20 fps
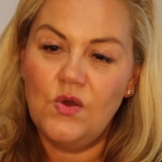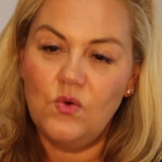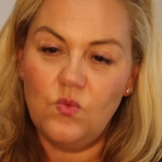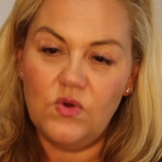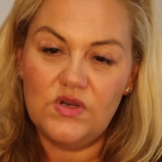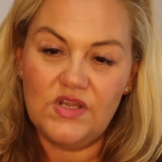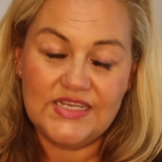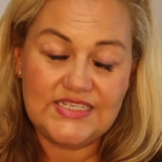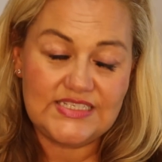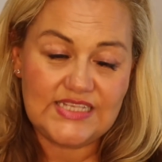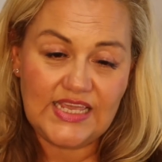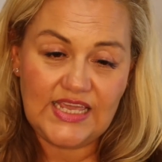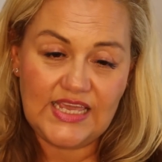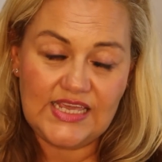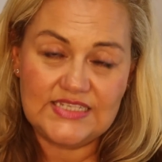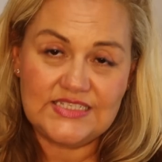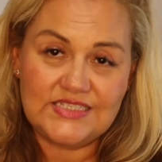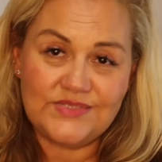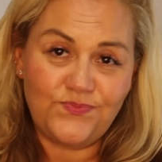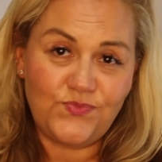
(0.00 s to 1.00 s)
what I
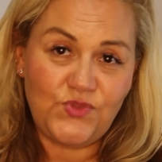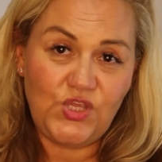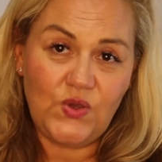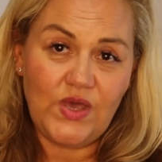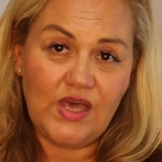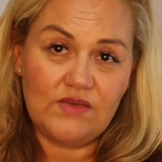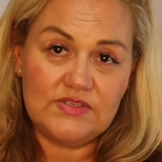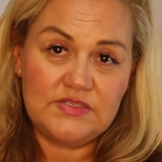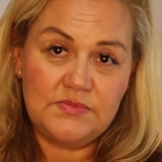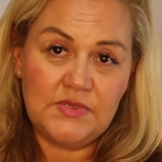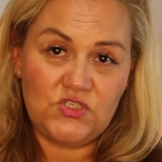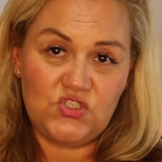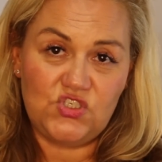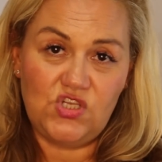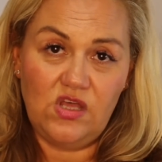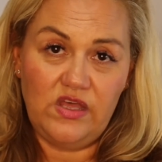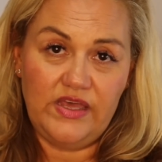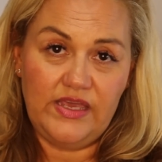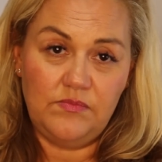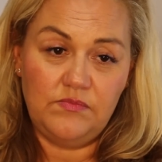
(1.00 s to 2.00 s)
say is you have as much
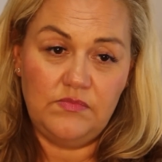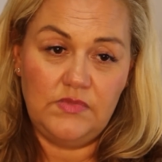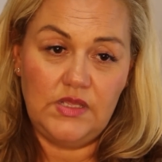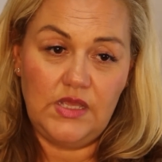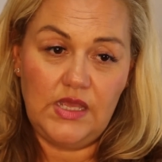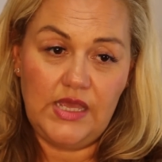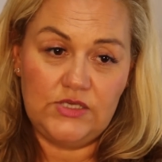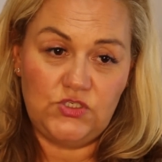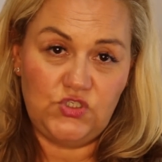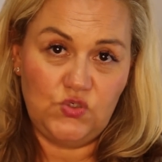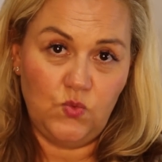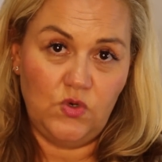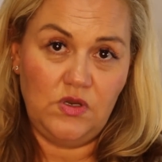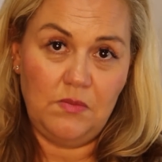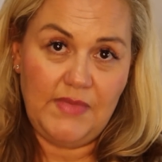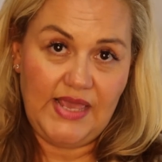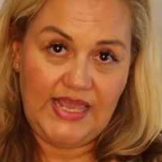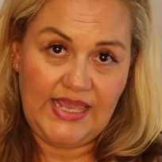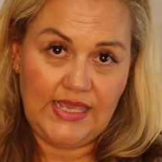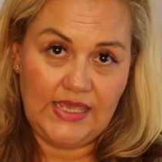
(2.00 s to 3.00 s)
time as you want
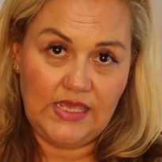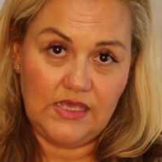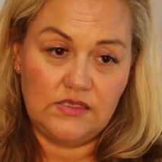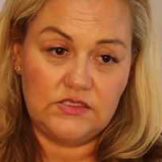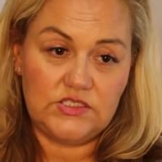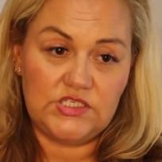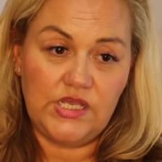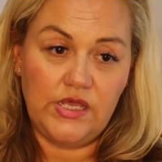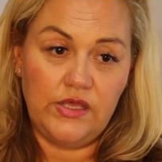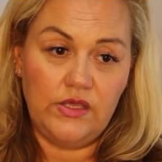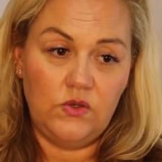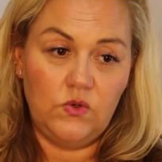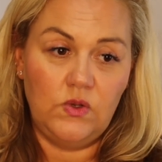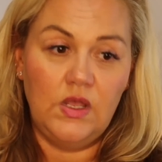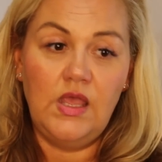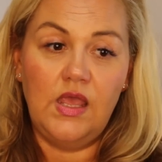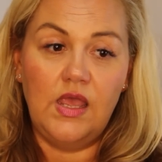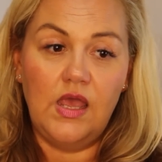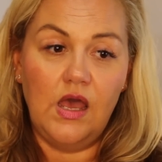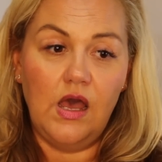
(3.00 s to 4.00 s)
to make. So
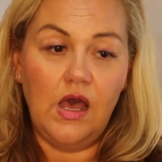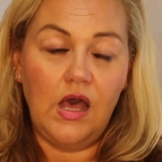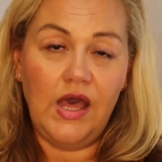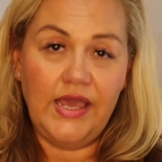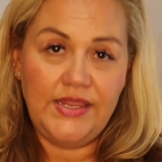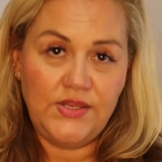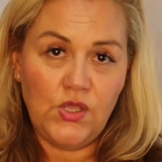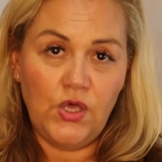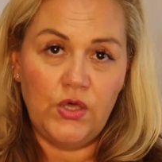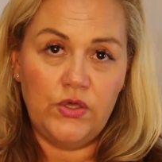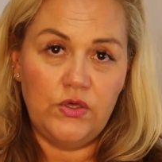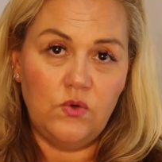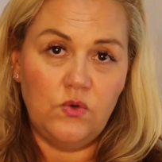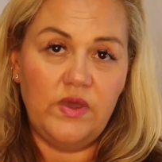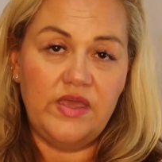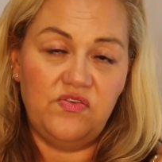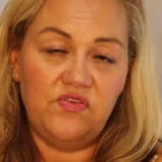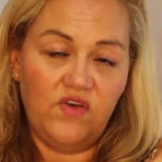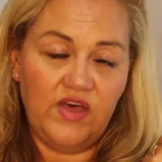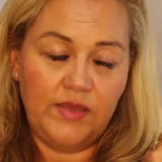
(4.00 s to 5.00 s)
I know
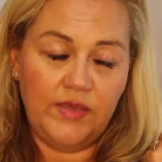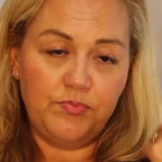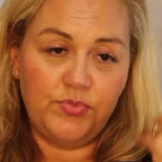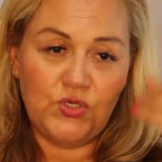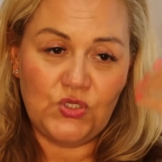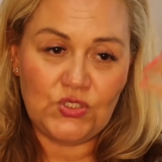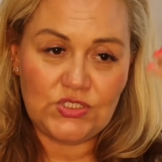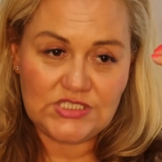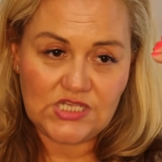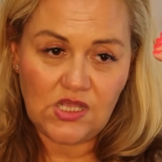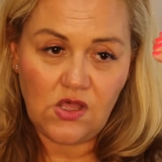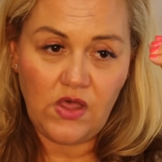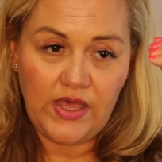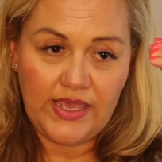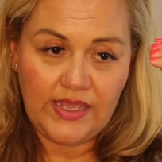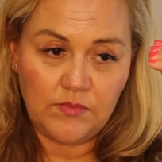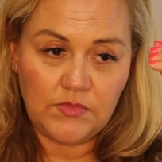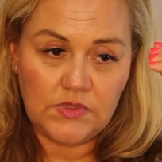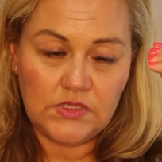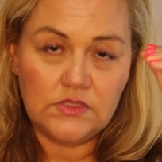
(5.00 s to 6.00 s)
if I put
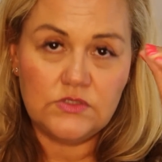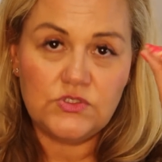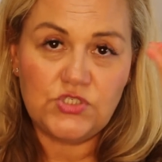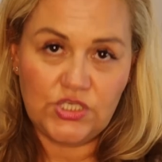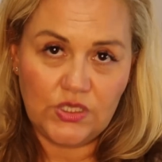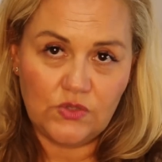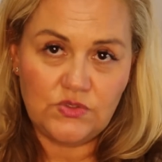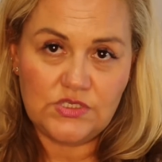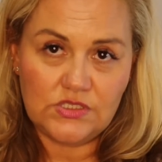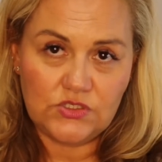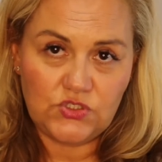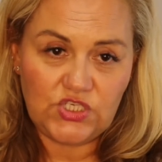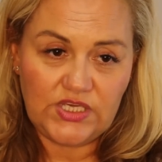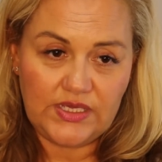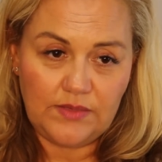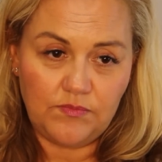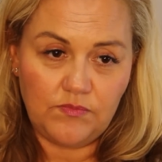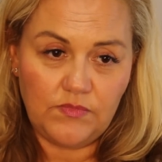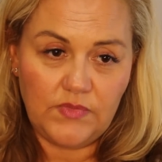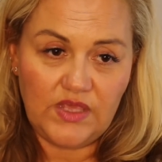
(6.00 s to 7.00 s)
time to go to the
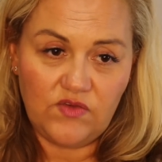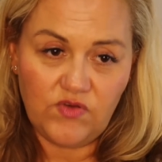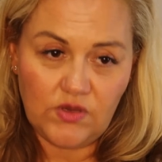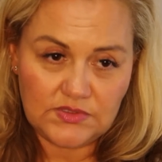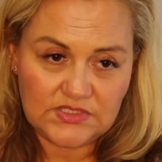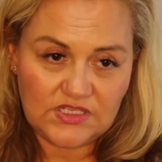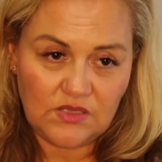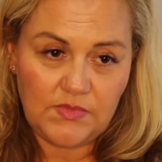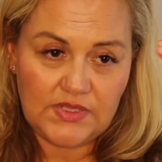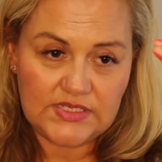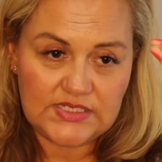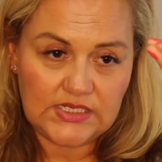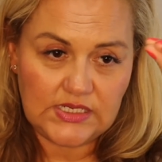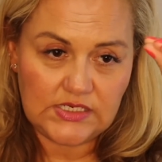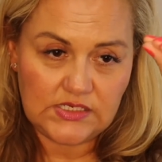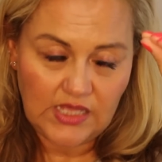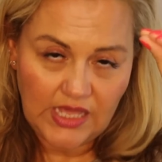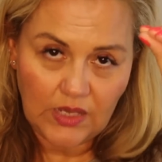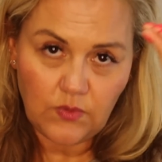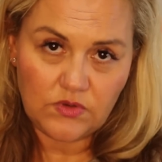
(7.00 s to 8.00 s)
gym, if I was
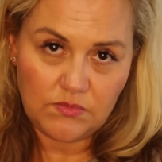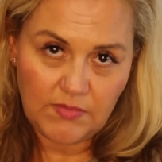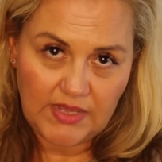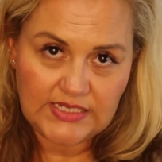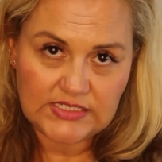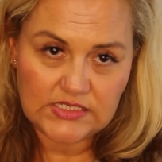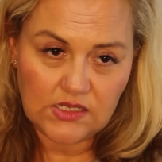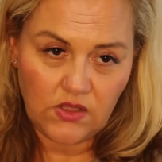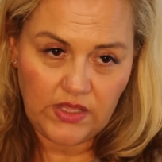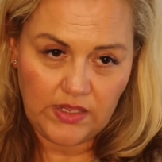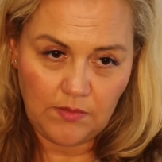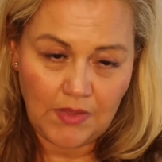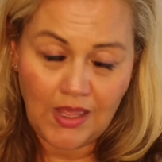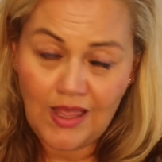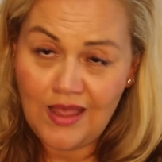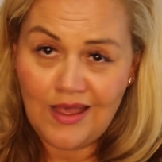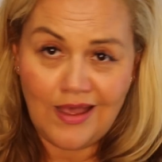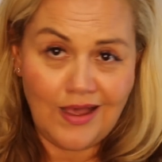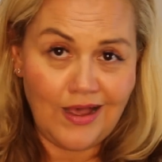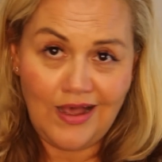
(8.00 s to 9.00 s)
committed, I would make time.
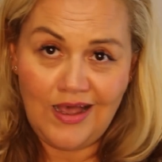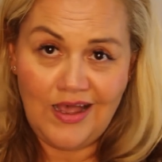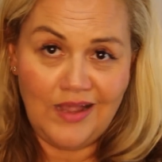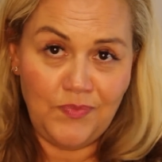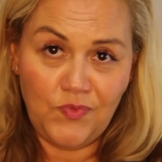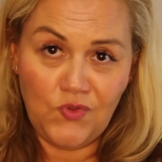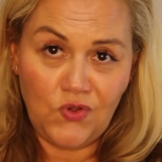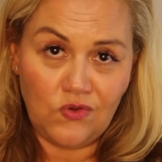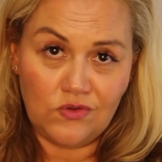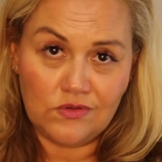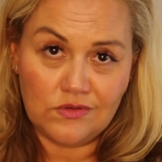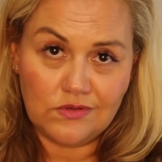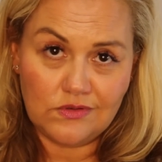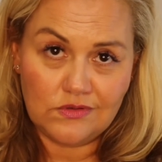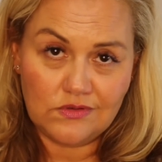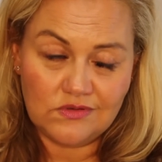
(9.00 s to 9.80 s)
I'm not.